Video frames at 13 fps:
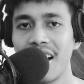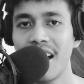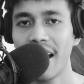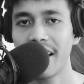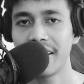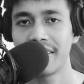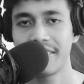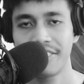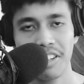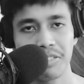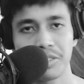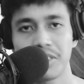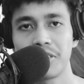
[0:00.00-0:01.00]
and
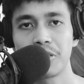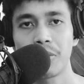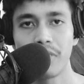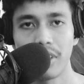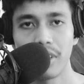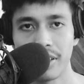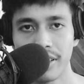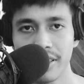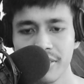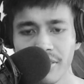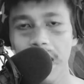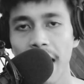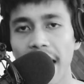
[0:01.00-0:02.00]
thousands of learnings.